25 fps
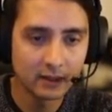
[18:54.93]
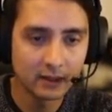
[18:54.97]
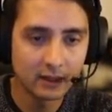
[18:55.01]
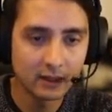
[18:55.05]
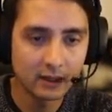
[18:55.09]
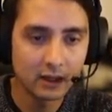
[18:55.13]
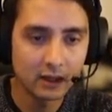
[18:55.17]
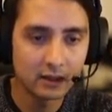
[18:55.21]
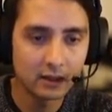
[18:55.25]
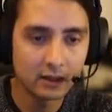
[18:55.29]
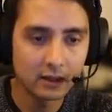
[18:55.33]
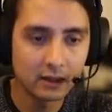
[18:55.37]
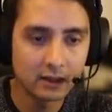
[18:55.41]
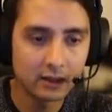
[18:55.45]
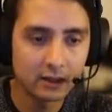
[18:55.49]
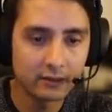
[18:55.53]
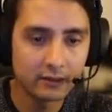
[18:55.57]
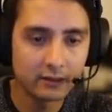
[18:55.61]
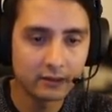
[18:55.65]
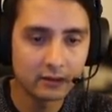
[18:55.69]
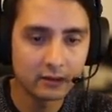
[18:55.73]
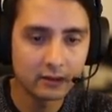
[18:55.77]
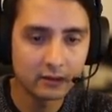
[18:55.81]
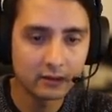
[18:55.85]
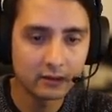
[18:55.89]
And
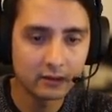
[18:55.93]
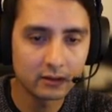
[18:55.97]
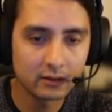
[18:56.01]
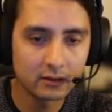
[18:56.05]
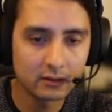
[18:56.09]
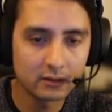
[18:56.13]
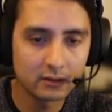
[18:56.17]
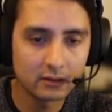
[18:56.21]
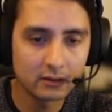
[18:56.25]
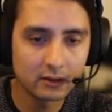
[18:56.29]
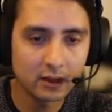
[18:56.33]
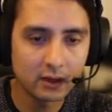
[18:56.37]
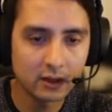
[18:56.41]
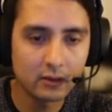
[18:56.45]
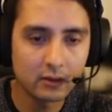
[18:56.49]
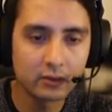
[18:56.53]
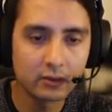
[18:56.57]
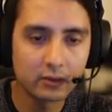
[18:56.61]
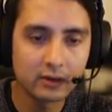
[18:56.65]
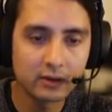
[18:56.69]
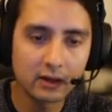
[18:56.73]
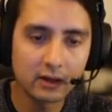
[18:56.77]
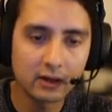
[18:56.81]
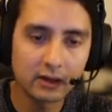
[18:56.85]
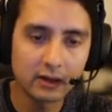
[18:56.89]
I would
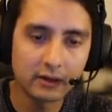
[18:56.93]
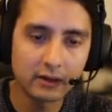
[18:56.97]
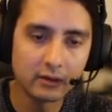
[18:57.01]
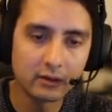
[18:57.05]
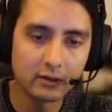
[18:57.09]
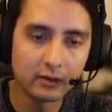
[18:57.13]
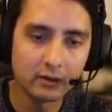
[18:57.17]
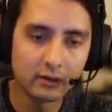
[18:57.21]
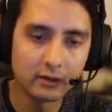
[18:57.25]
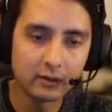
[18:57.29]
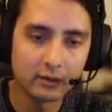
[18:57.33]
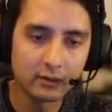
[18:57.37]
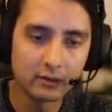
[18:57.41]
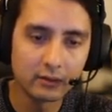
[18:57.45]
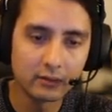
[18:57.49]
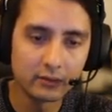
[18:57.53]
hide the